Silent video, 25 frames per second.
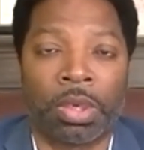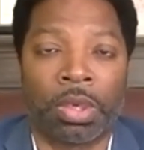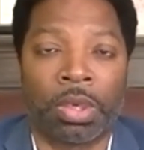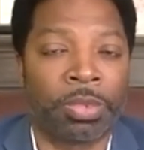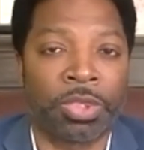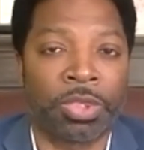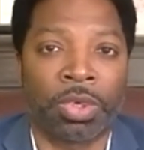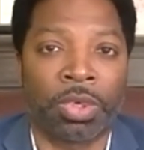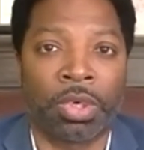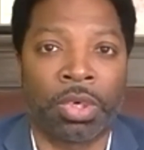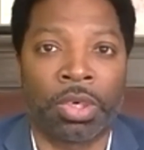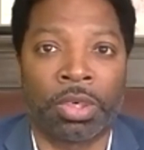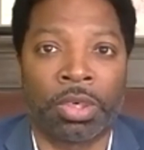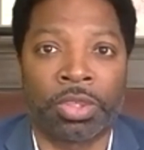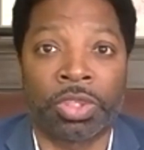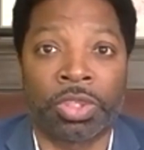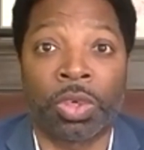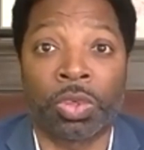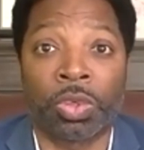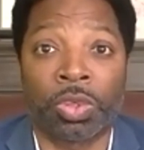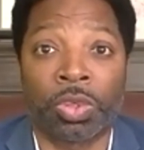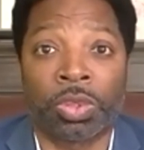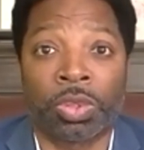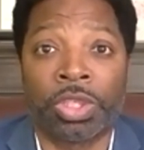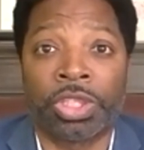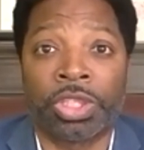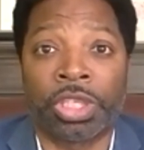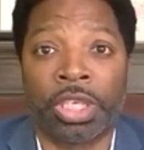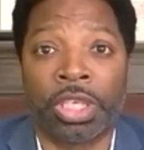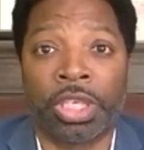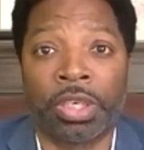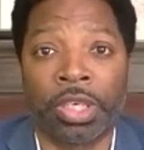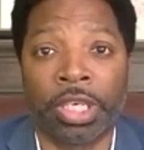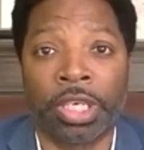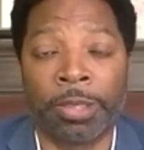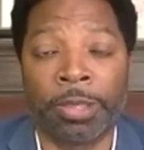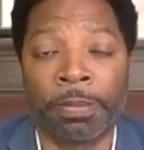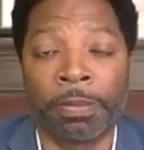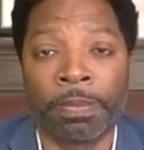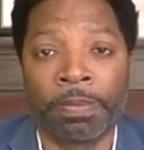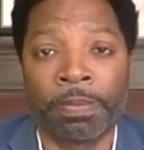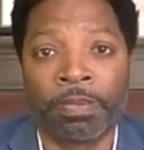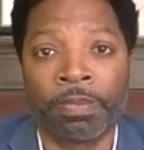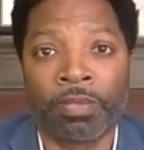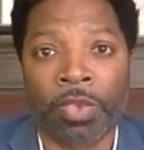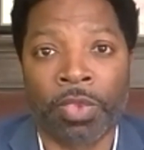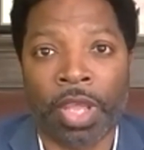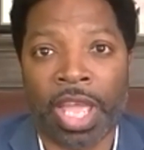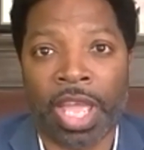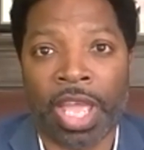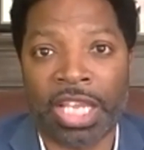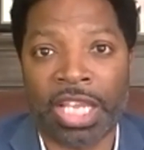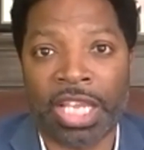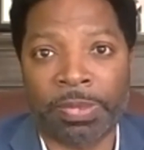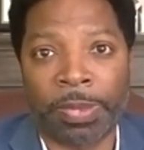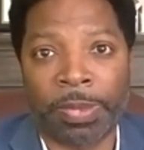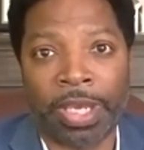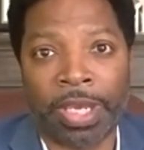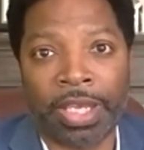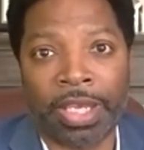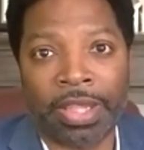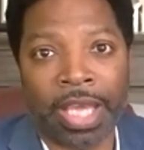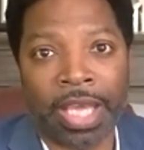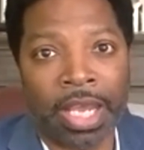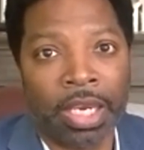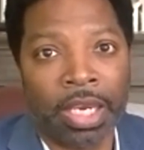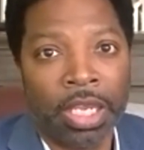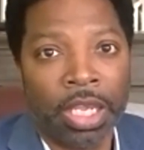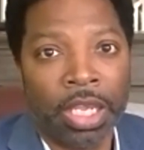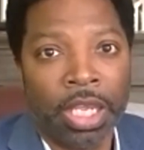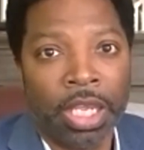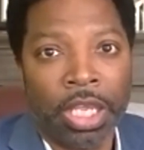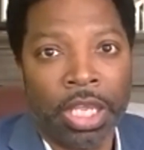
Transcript: I'm sorry our social engineering aspect that